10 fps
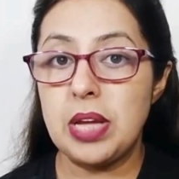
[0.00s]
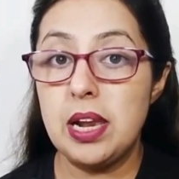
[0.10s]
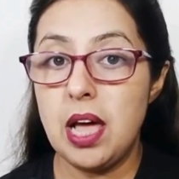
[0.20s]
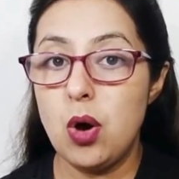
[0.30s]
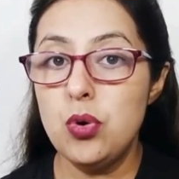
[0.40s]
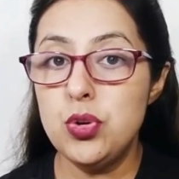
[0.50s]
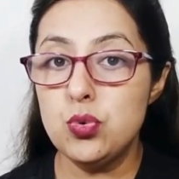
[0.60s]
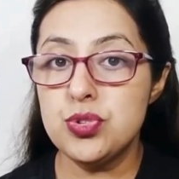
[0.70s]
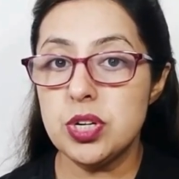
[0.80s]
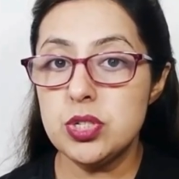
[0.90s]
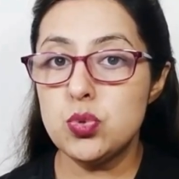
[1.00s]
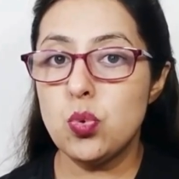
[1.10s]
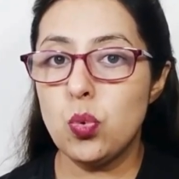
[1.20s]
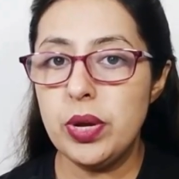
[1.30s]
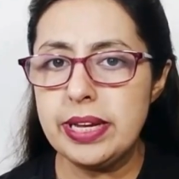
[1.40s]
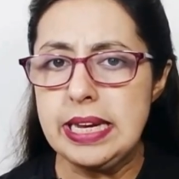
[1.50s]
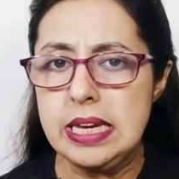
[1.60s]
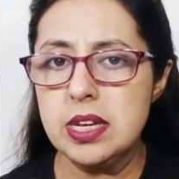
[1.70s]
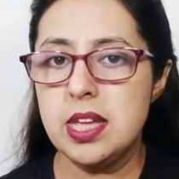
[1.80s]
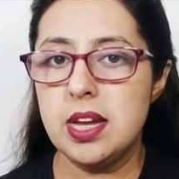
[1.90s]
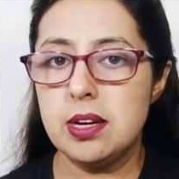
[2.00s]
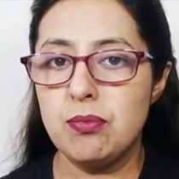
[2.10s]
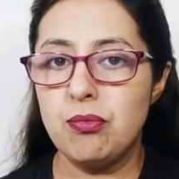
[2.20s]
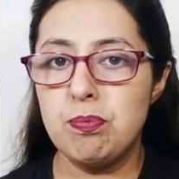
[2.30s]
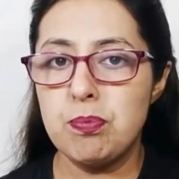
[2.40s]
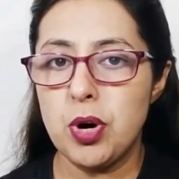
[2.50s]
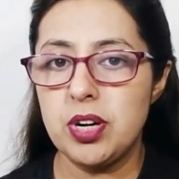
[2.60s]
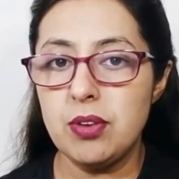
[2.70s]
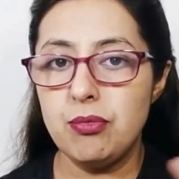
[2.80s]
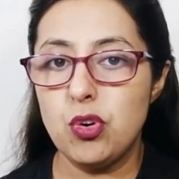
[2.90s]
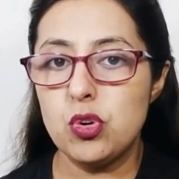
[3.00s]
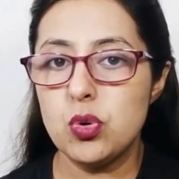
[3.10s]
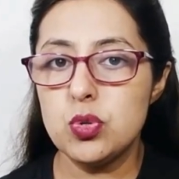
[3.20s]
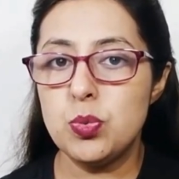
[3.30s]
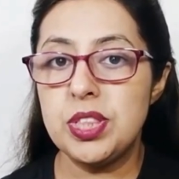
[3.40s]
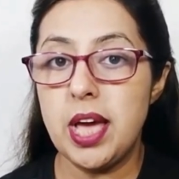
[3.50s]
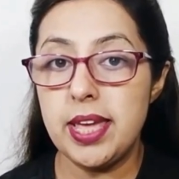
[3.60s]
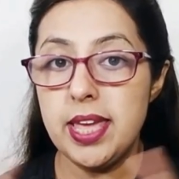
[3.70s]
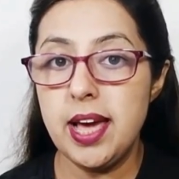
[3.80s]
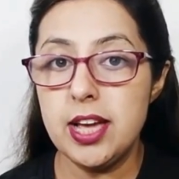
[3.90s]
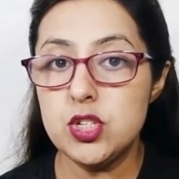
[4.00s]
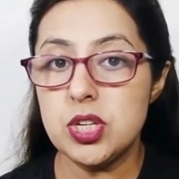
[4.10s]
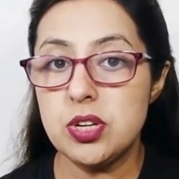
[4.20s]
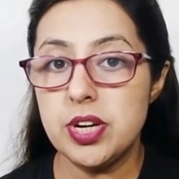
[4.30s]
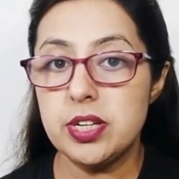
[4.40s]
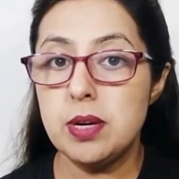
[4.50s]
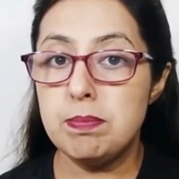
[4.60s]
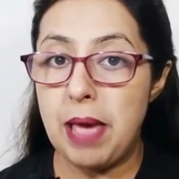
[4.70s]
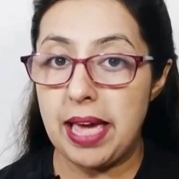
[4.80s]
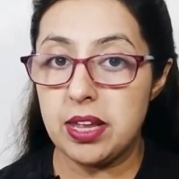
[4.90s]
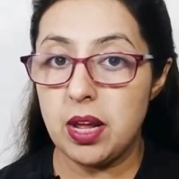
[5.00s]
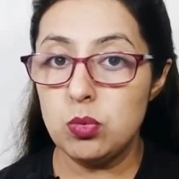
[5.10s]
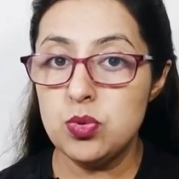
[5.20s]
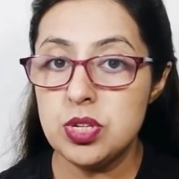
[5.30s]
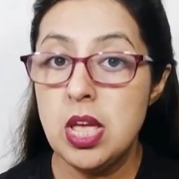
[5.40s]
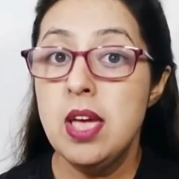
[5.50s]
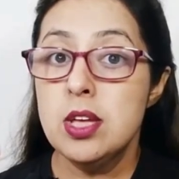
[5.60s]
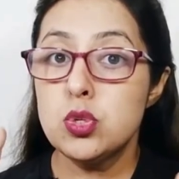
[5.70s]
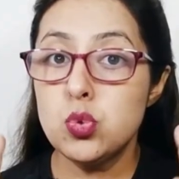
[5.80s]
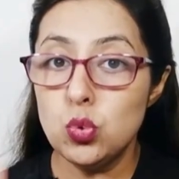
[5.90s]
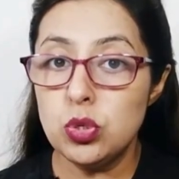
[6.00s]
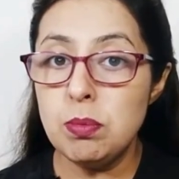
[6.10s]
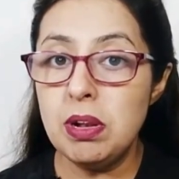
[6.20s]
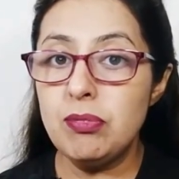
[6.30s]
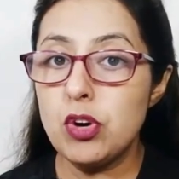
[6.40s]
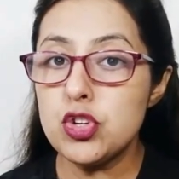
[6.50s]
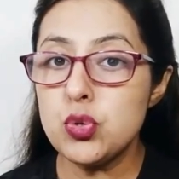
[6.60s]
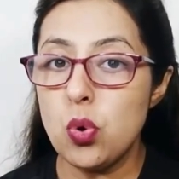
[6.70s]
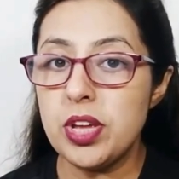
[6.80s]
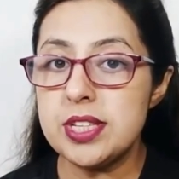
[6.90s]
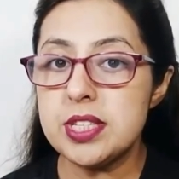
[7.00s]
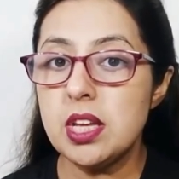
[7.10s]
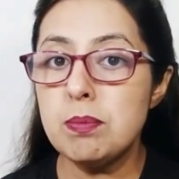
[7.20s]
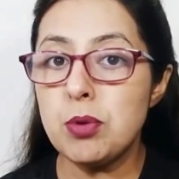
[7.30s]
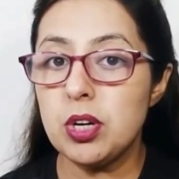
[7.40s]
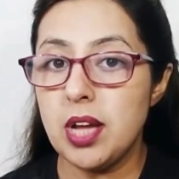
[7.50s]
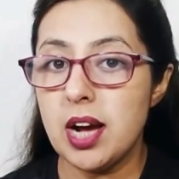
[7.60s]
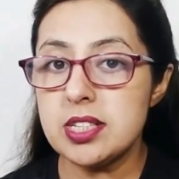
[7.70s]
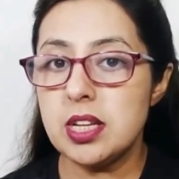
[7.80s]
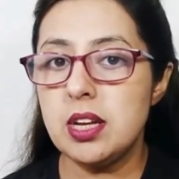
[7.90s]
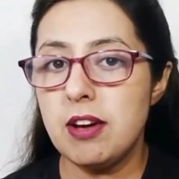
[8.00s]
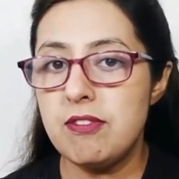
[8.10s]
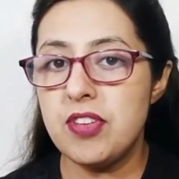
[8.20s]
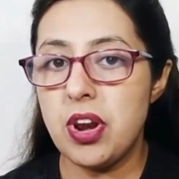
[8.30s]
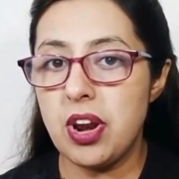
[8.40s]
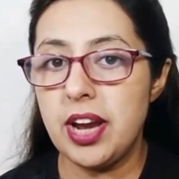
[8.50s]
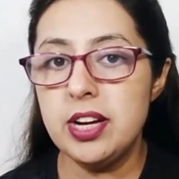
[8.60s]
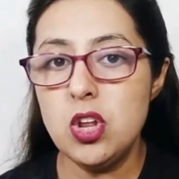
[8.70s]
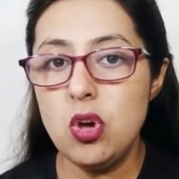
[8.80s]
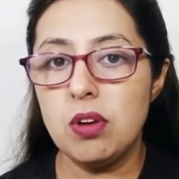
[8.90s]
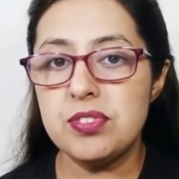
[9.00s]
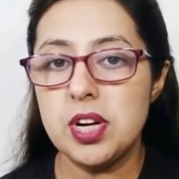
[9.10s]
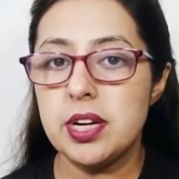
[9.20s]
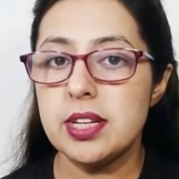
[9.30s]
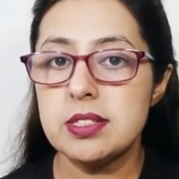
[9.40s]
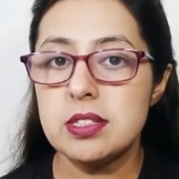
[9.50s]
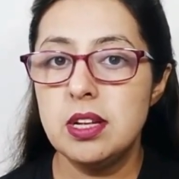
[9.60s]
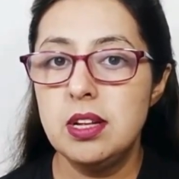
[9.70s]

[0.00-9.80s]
Allow users to quickly create product photos with the AI generated backgrounds suitable for showcasing products in a variety of settings.